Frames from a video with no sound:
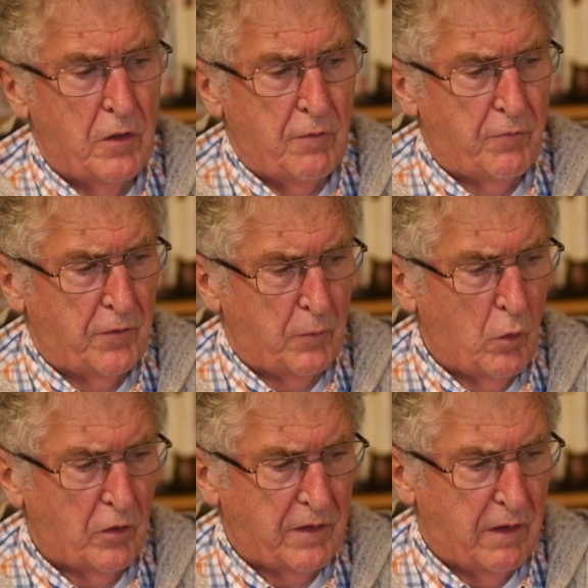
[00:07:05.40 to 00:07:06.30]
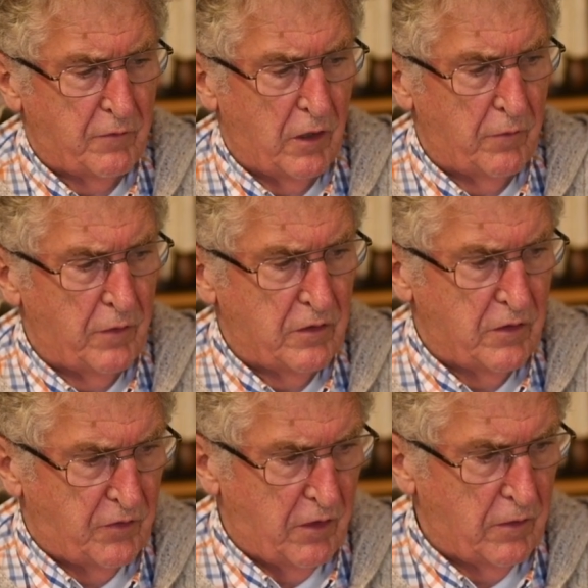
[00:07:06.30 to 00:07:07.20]
for the work they have done in
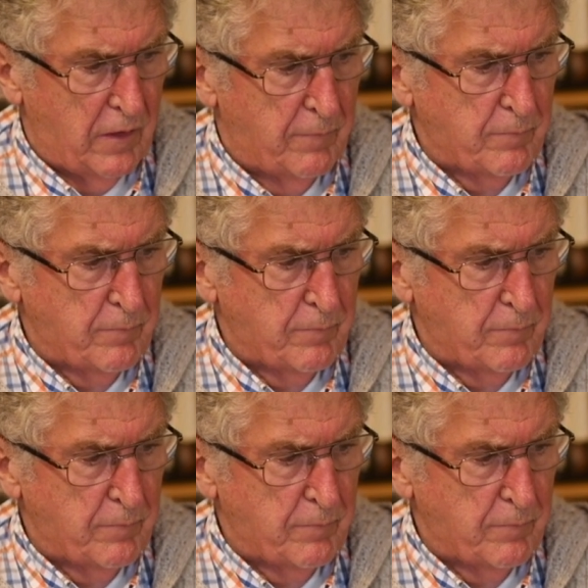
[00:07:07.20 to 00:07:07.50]
this area.